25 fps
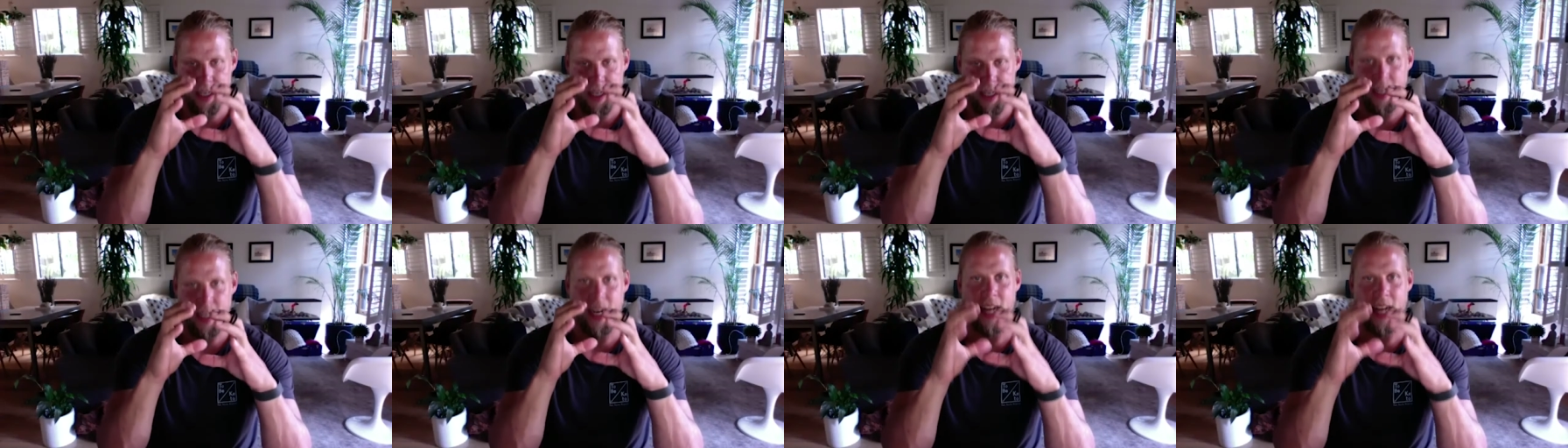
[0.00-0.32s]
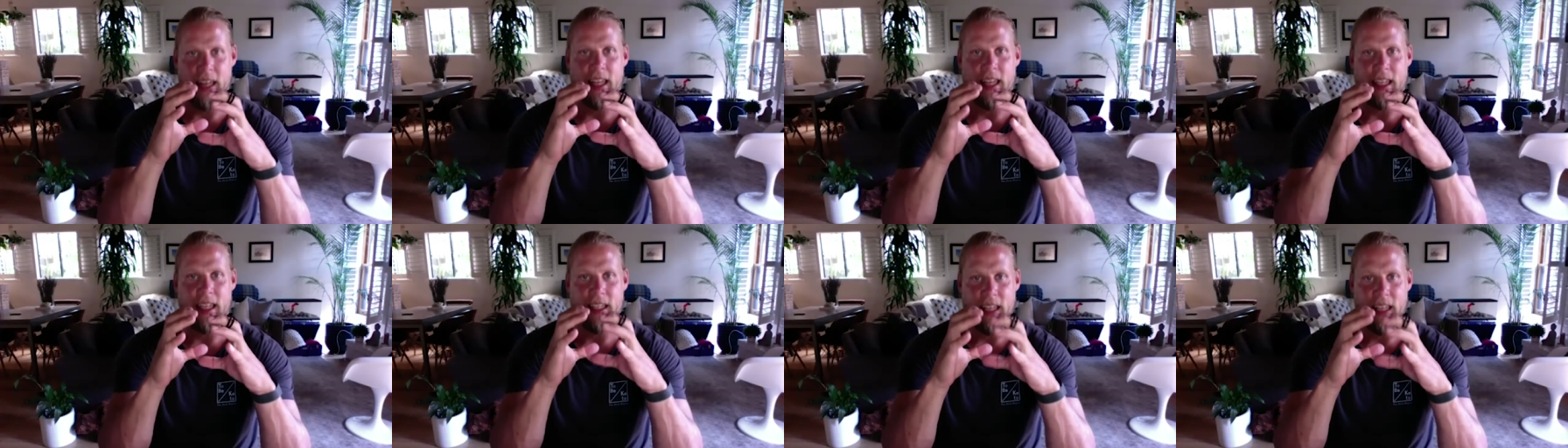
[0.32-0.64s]

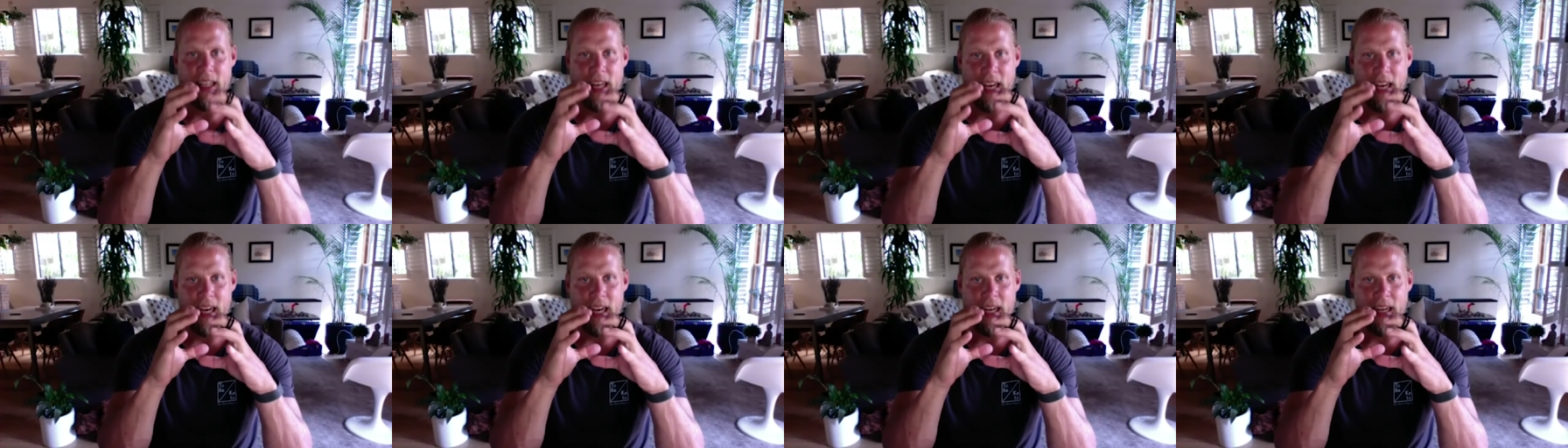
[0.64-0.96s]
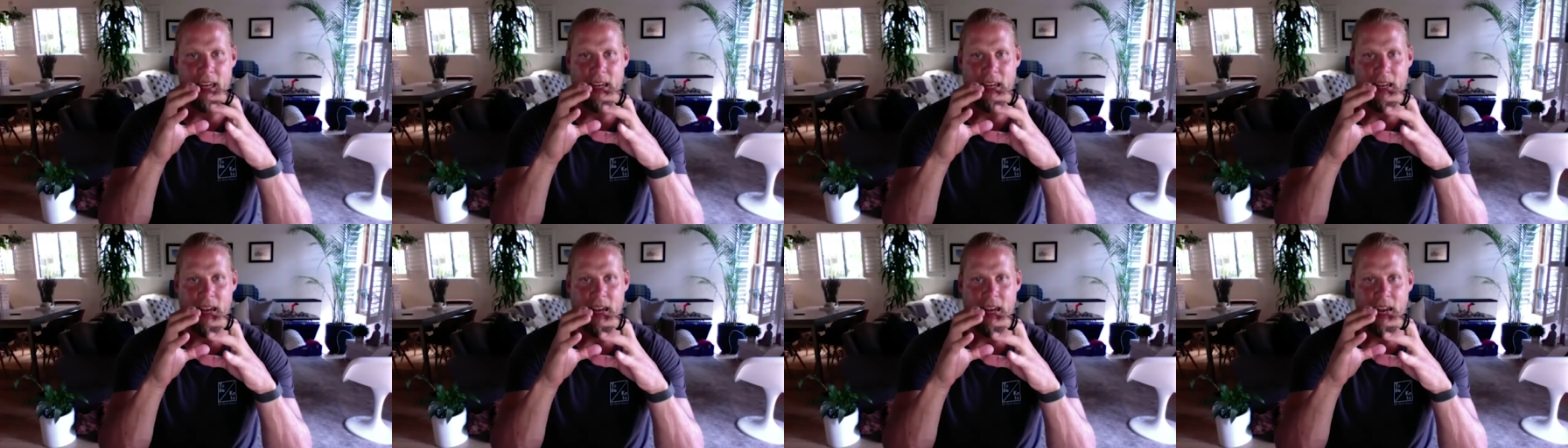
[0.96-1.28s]
at this thing,
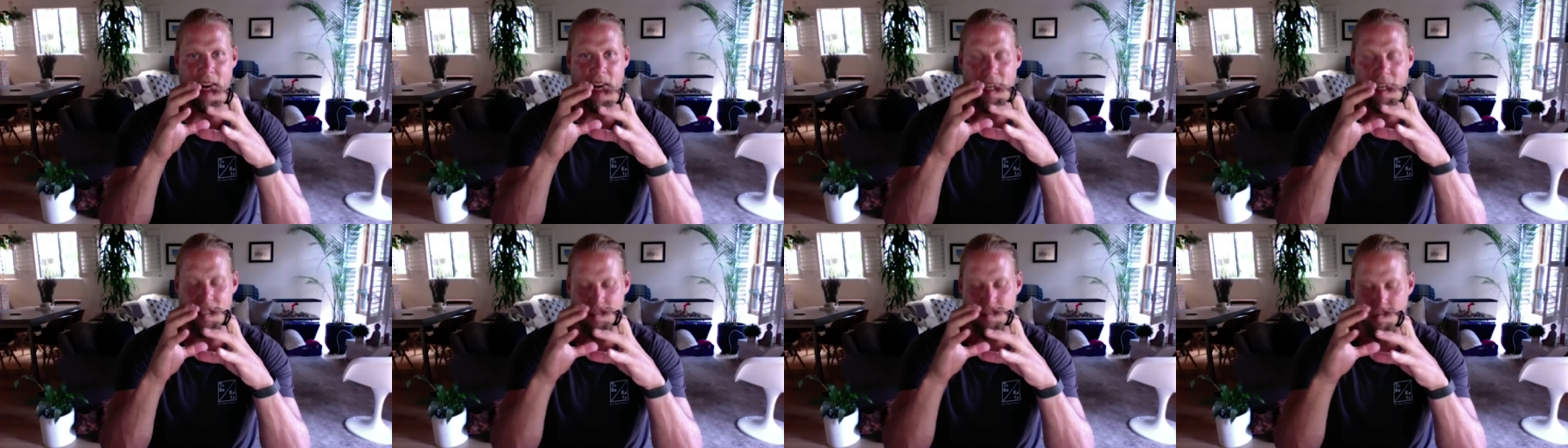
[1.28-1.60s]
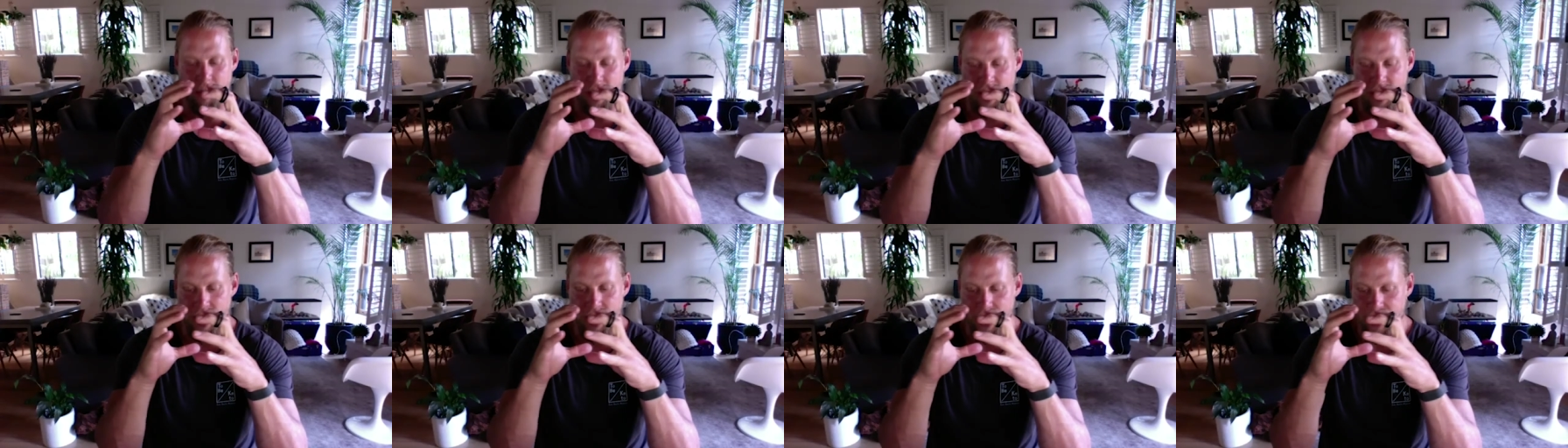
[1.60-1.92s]
and I just
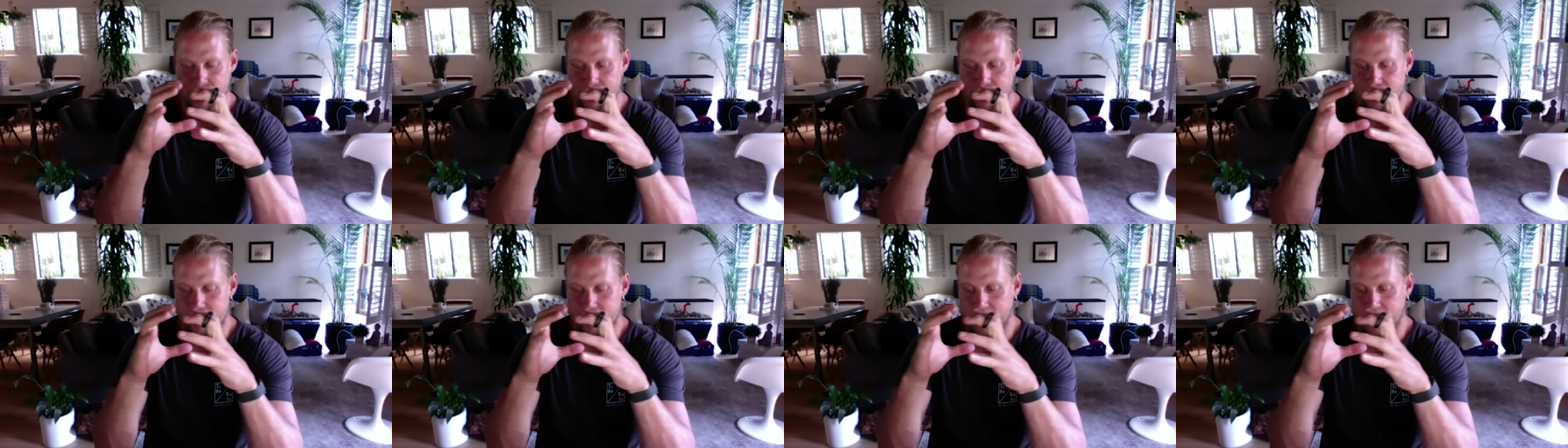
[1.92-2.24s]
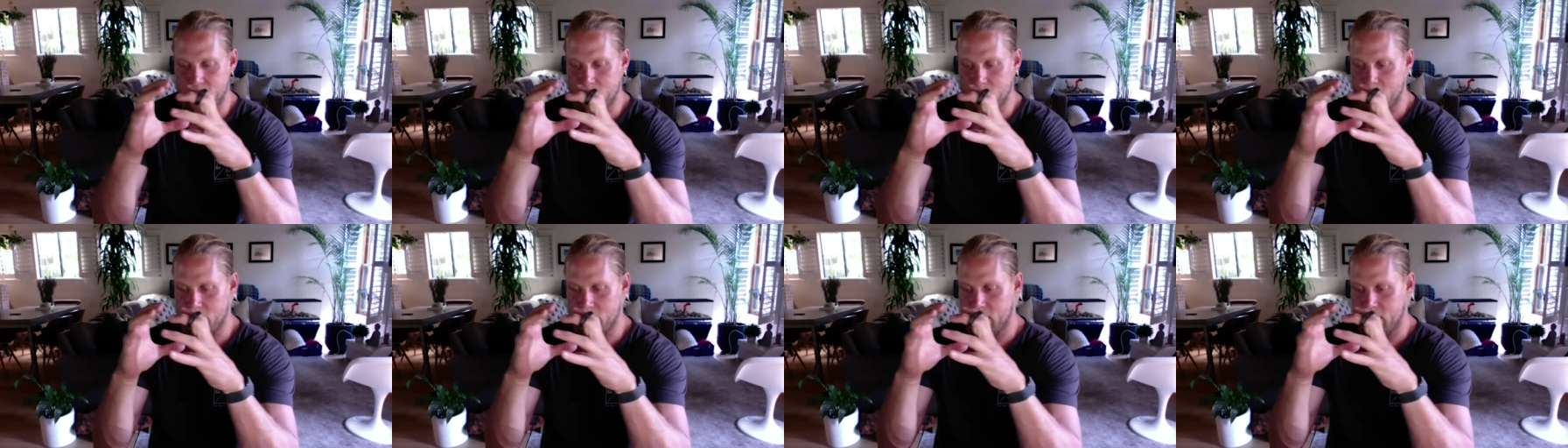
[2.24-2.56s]
want to like
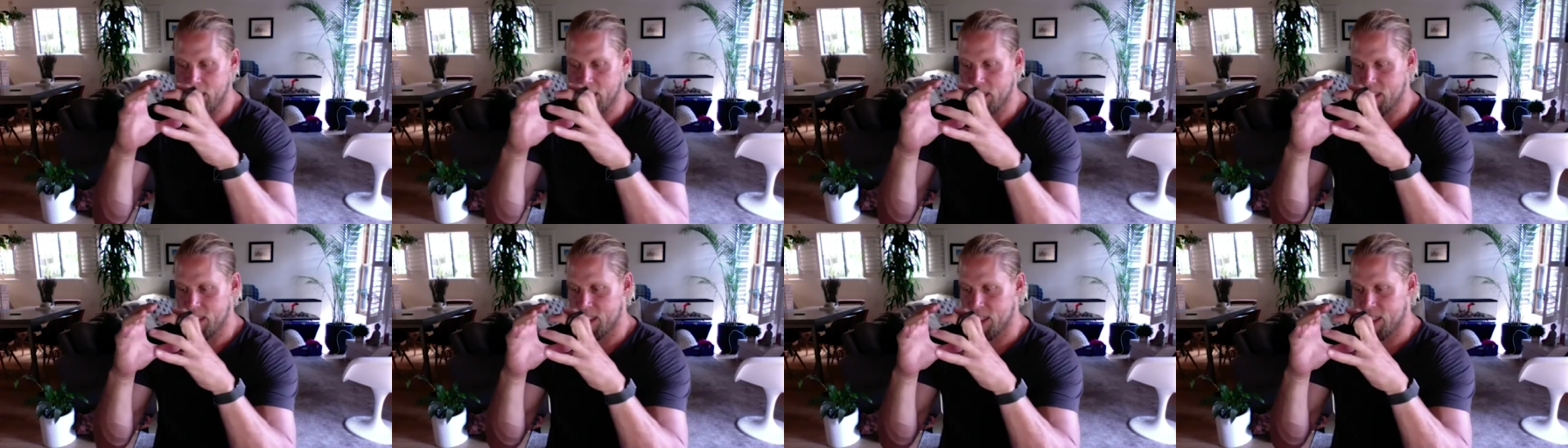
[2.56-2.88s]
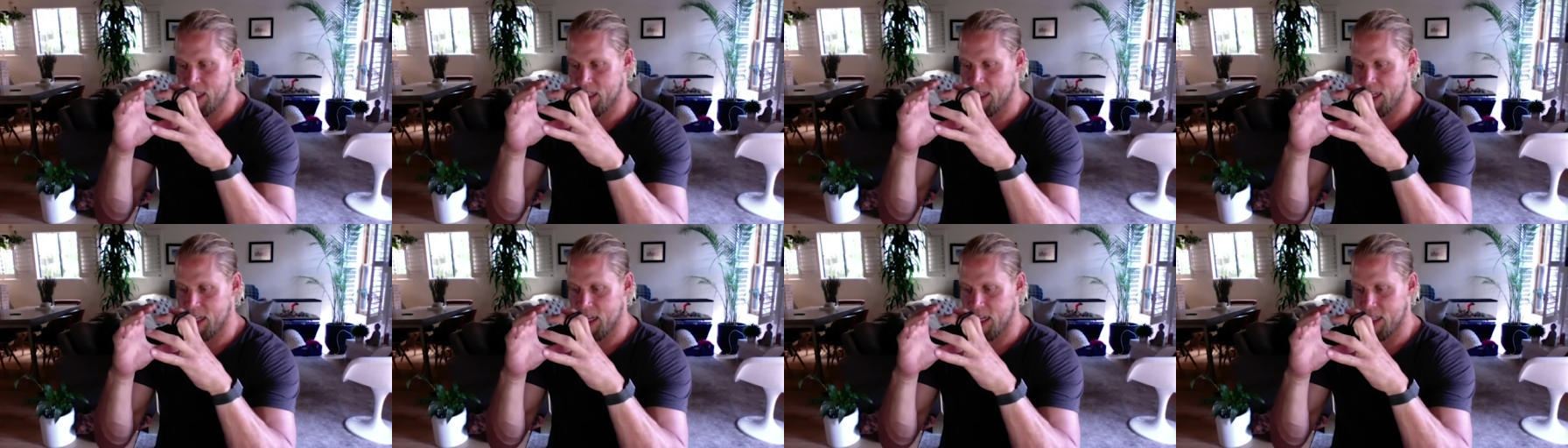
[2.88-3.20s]
tip it
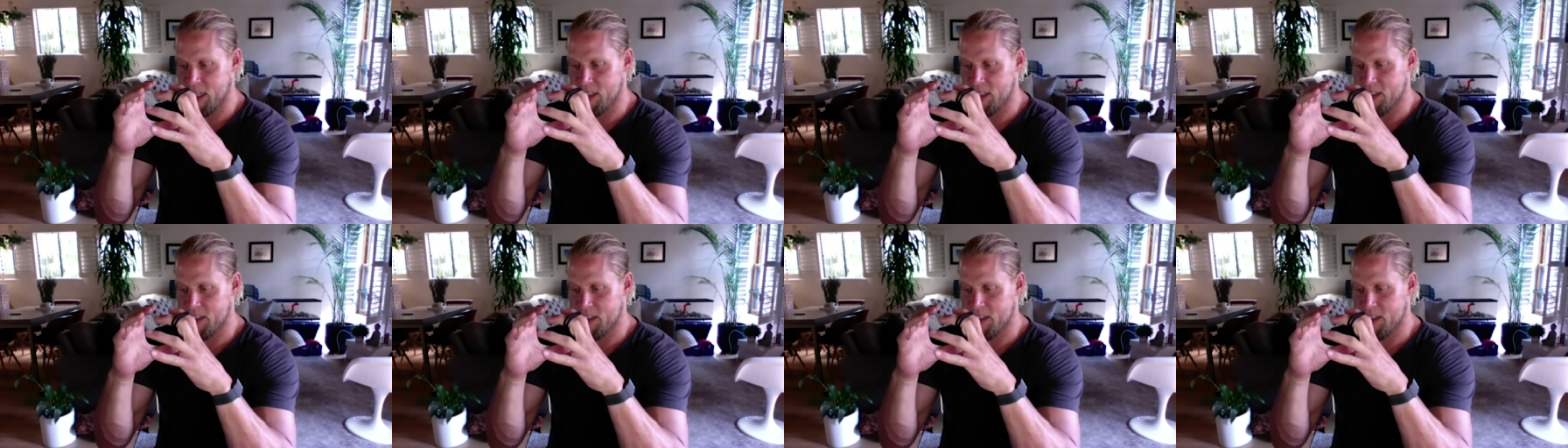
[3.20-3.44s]
to this.